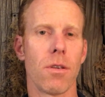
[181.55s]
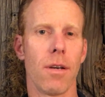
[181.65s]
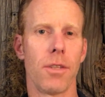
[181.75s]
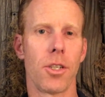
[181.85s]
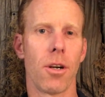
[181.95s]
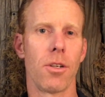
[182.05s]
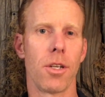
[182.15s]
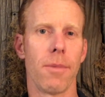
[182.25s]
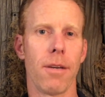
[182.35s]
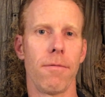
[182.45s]
of a charge
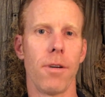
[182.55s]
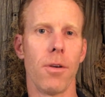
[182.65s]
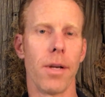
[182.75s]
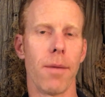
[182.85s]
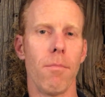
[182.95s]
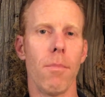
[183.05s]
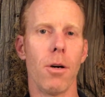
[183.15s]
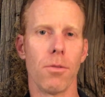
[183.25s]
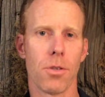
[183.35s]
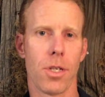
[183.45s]
on my phone at
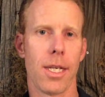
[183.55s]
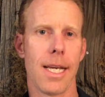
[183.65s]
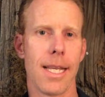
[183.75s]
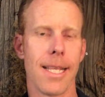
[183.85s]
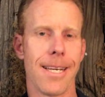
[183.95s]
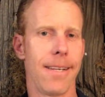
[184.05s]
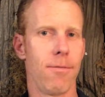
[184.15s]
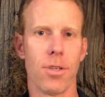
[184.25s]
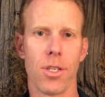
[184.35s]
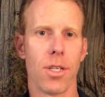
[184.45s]
most, and then it
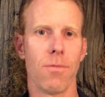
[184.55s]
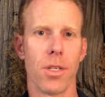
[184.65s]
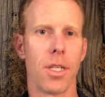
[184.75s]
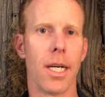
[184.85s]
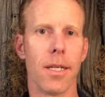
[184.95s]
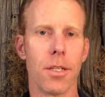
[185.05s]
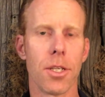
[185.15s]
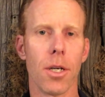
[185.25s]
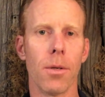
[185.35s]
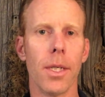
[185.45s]
was done.
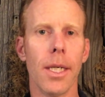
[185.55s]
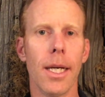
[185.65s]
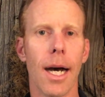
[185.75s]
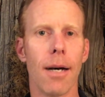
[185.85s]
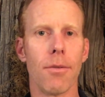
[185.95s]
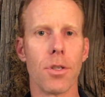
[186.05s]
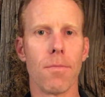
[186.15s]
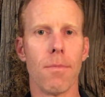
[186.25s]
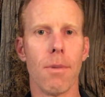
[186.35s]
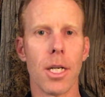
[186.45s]
So I was
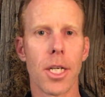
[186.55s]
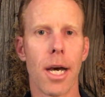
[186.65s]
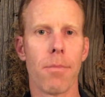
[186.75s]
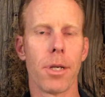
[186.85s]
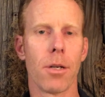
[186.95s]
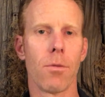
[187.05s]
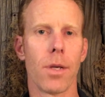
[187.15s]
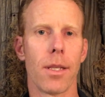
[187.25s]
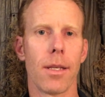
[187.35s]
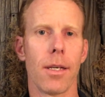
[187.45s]
much happier
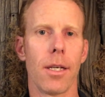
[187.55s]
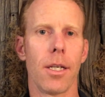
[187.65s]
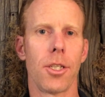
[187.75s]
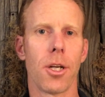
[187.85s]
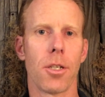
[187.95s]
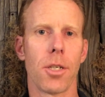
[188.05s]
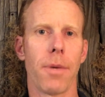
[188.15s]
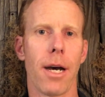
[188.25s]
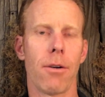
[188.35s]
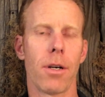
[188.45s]
with the charging
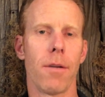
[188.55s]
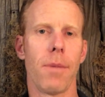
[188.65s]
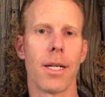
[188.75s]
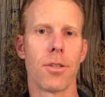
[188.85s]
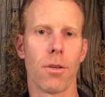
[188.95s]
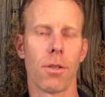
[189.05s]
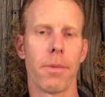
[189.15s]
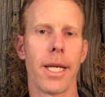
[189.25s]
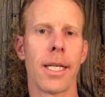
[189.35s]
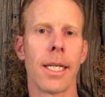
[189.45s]
power of my solar
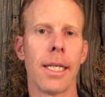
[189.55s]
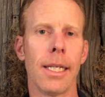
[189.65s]
bank,